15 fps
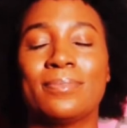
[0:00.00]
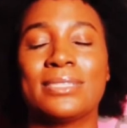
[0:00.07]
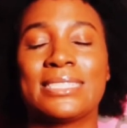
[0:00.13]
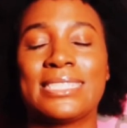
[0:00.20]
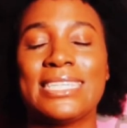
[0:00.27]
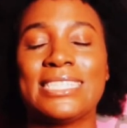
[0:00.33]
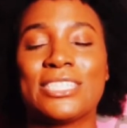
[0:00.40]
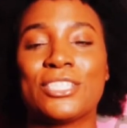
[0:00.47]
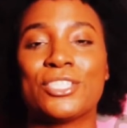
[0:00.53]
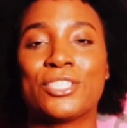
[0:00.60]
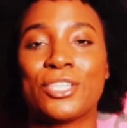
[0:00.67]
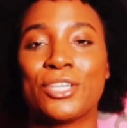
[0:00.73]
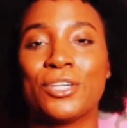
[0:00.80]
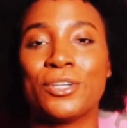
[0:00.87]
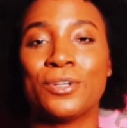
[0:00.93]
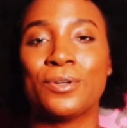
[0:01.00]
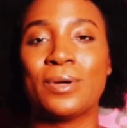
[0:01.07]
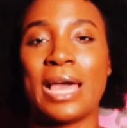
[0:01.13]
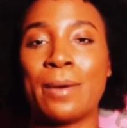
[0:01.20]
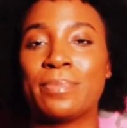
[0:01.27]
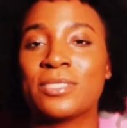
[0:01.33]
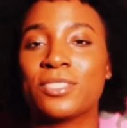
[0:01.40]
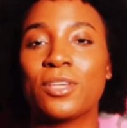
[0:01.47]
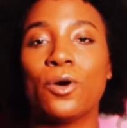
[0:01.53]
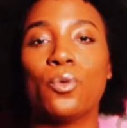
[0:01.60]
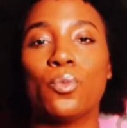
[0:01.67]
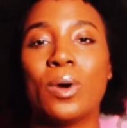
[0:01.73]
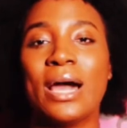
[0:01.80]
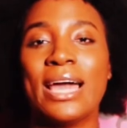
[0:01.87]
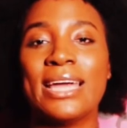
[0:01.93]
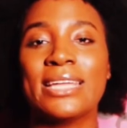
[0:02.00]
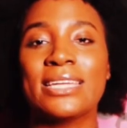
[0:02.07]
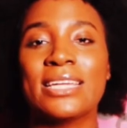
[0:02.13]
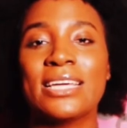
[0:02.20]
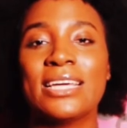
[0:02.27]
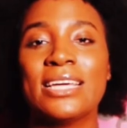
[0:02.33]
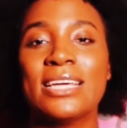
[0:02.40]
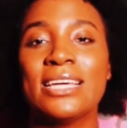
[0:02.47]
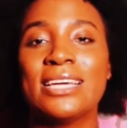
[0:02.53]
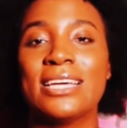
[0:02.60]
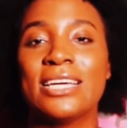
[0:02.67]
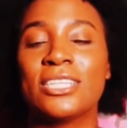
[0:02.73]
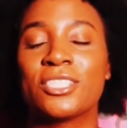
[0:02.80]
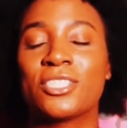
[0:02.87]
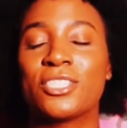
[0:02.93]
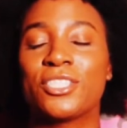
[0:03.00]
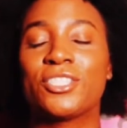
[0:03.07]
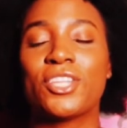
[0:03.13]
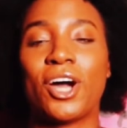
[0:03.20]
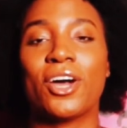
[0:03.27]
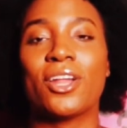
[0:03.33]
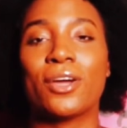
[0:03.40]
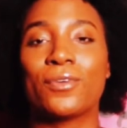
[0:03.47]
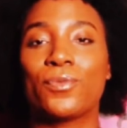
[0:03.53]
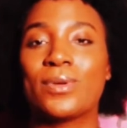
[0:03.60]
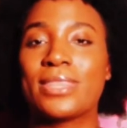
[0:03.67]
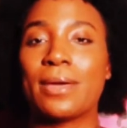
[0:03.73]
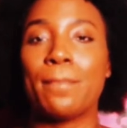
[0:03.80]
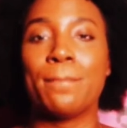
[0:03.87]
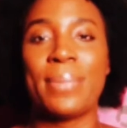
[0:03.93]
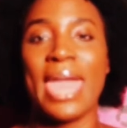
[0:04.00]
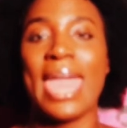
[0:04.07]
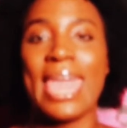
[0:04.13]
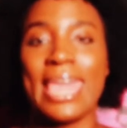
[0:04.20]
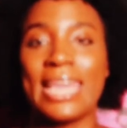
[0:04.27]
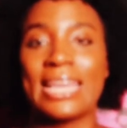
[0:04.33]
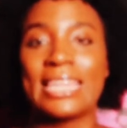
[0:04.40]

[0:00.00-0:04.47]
Season 2, Episode 1 to start off with a bang.